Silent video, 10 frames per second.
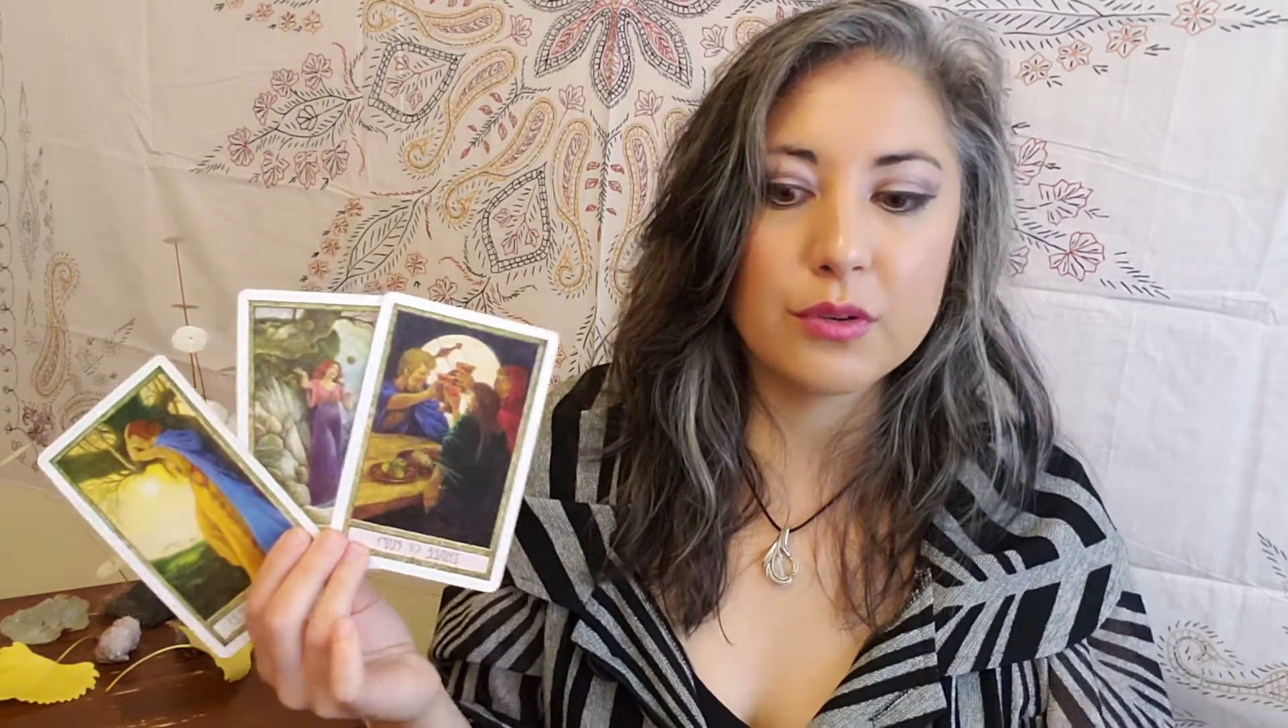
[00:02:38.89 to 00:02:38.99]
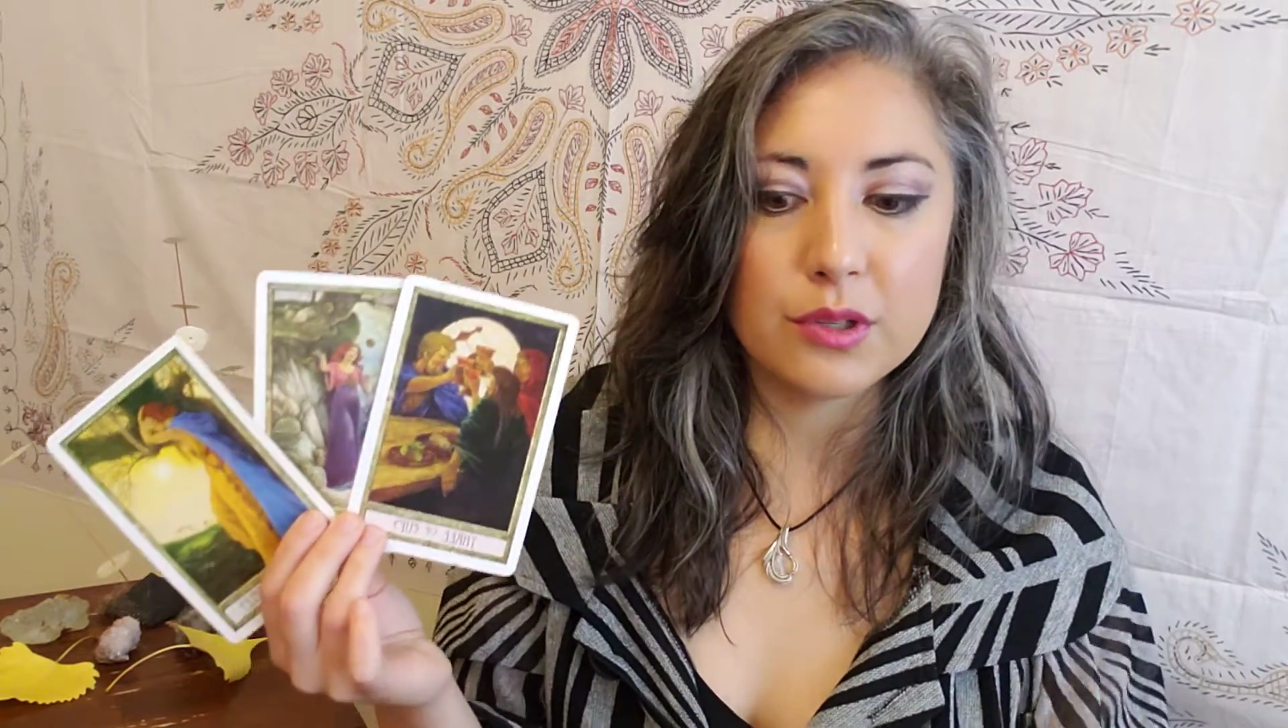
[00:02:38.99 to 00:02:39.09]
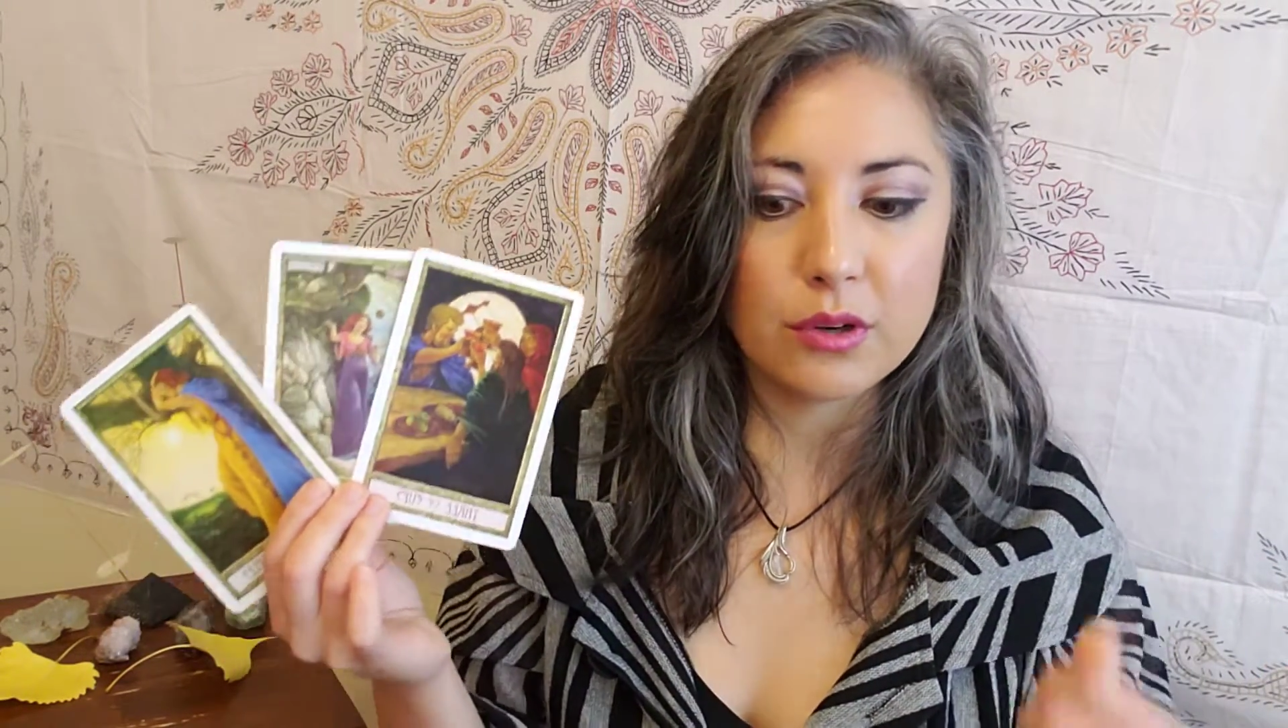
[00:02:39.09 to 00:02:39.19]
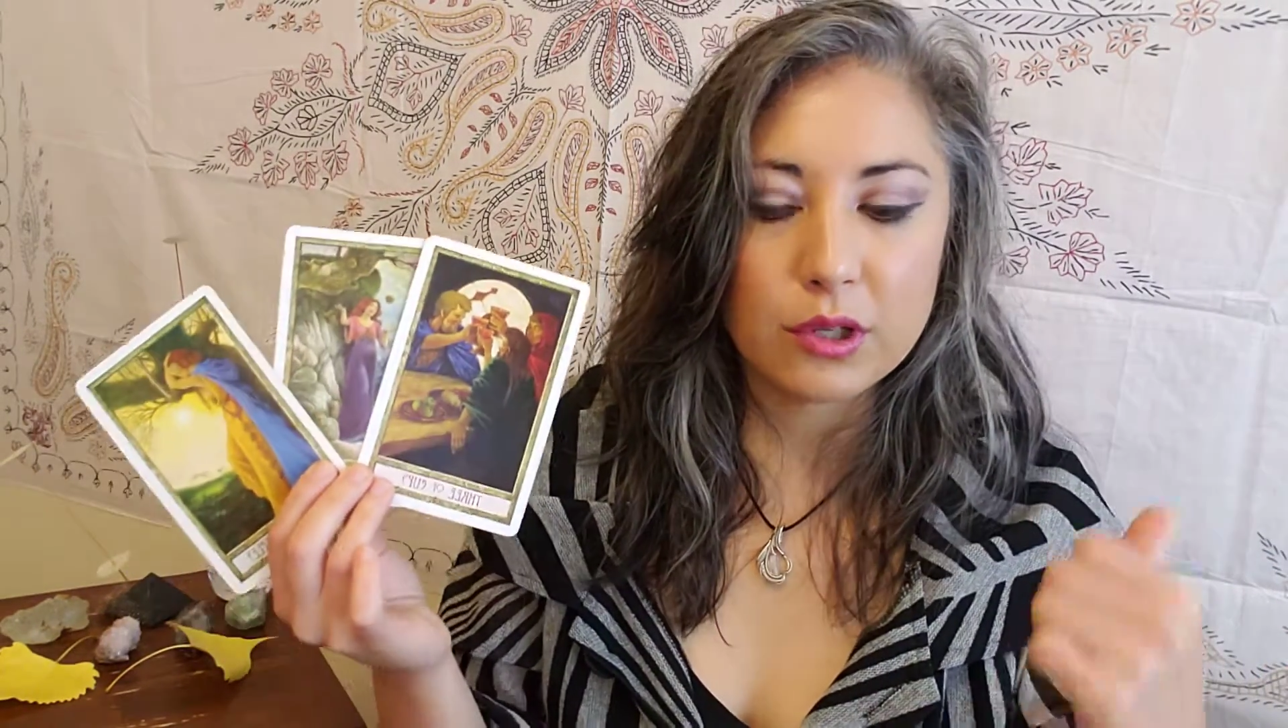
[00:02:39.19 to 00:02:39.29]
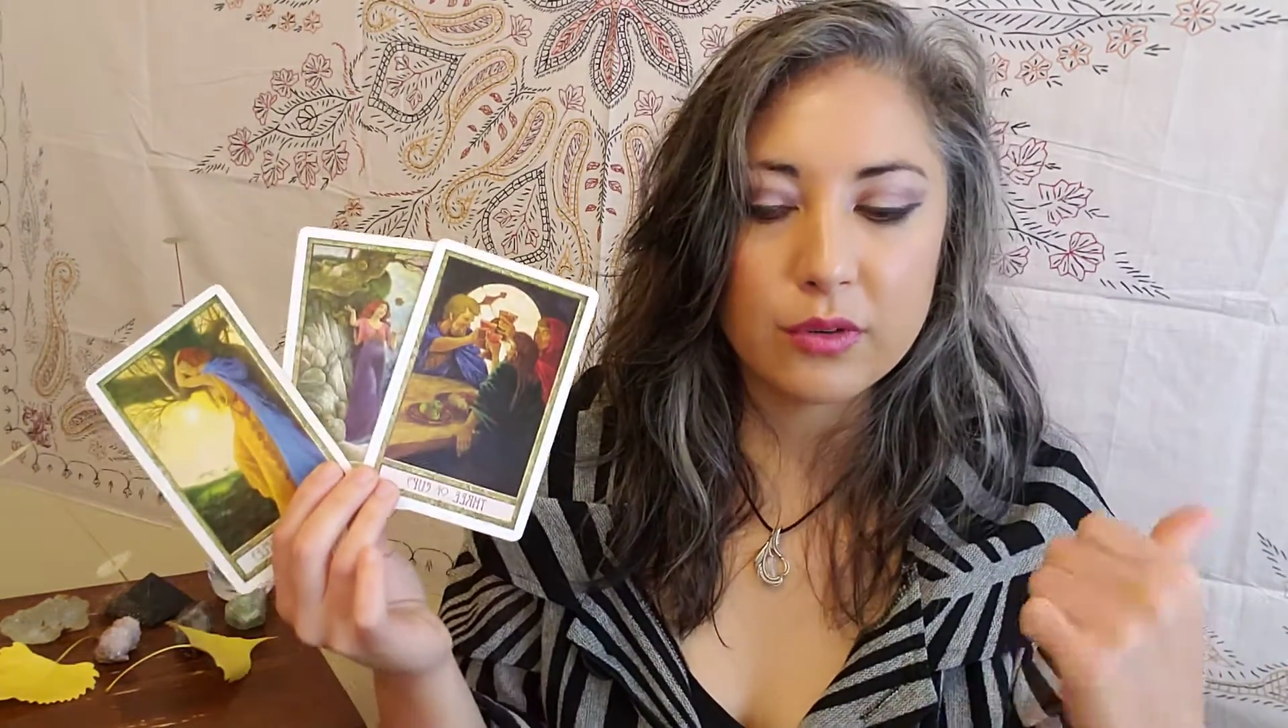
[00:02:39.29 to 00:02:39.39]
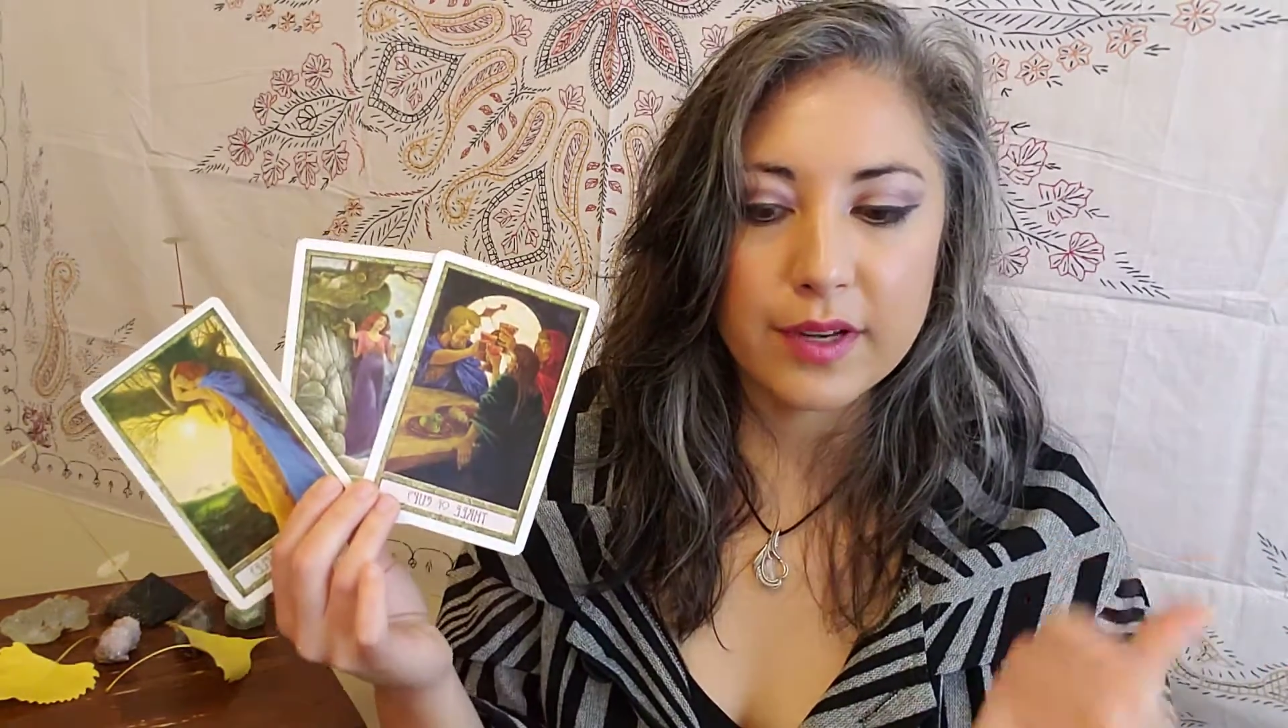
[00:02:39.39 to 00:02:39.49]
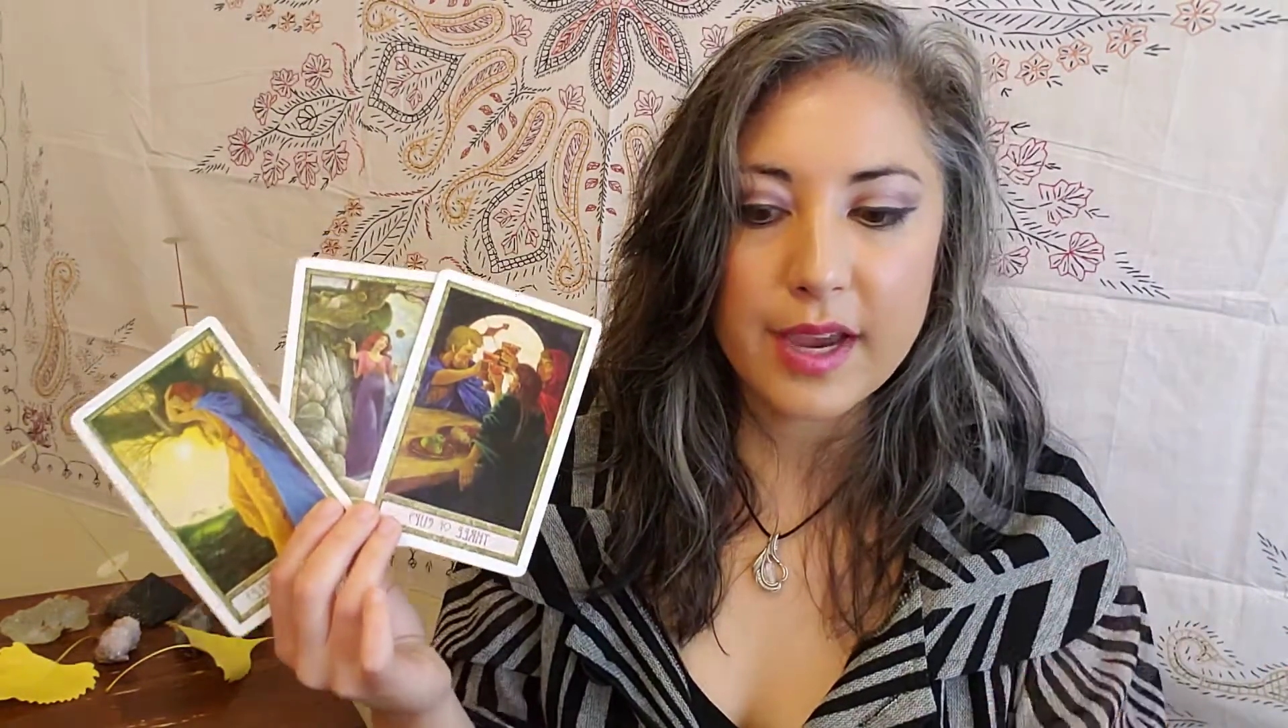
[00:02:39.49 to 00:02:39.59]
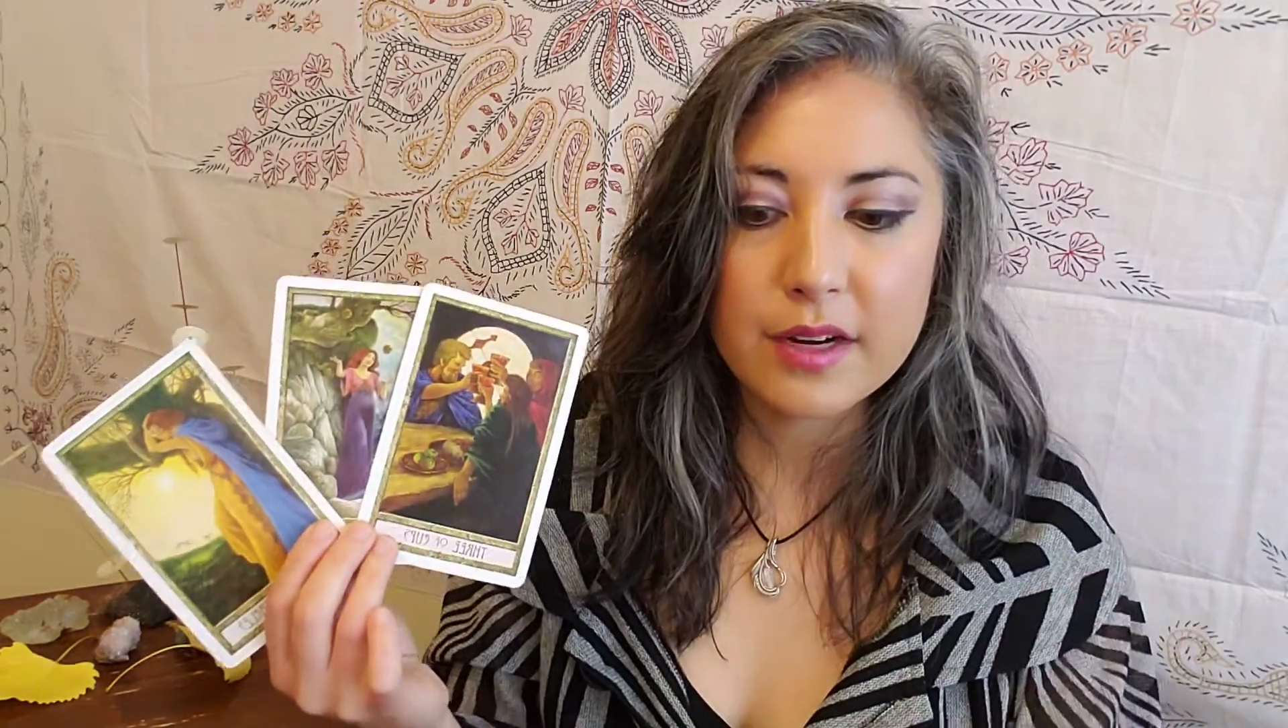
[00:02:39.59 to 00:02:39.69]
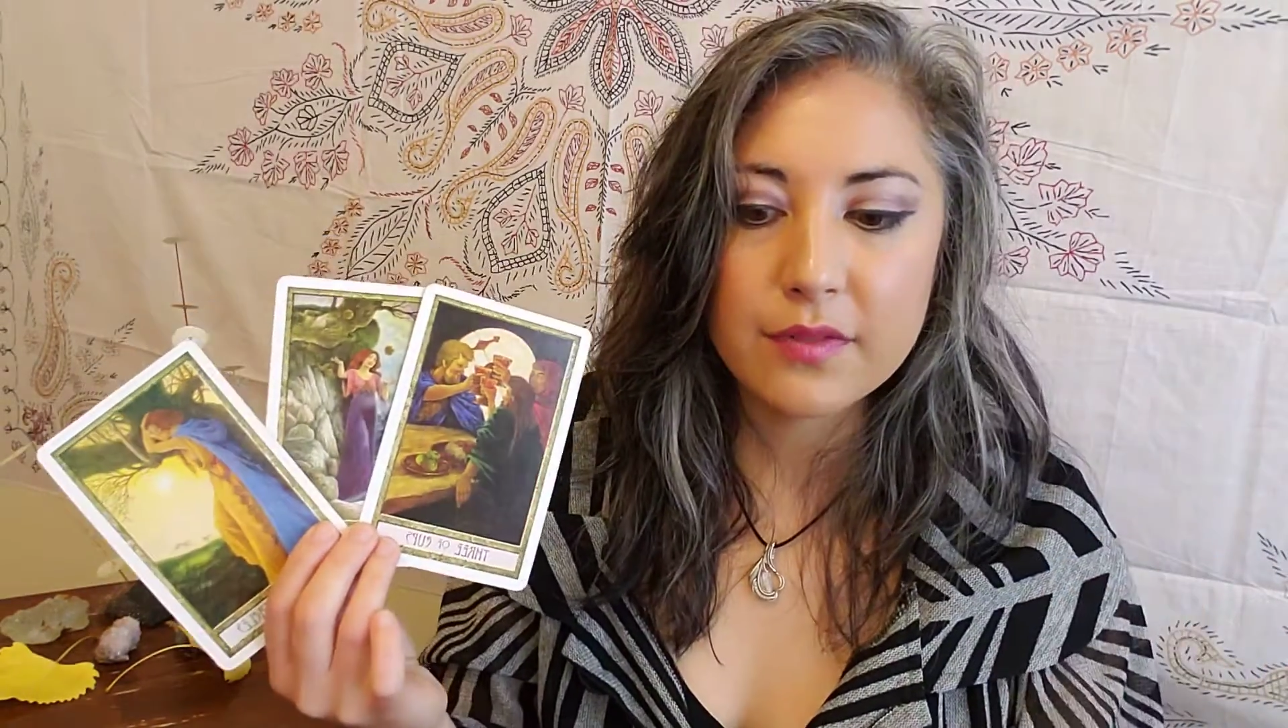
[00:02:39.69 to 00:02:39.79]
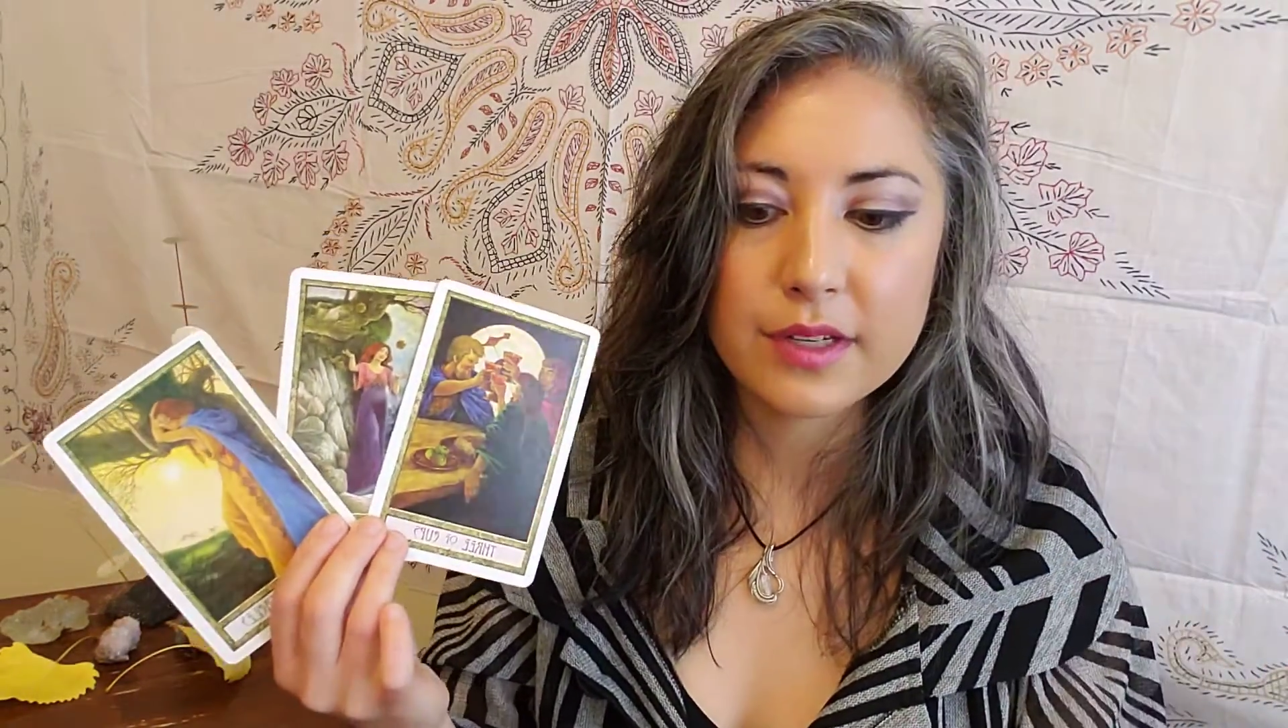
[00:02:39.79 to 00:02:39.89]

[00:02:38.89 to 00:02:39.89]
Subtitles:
Your creative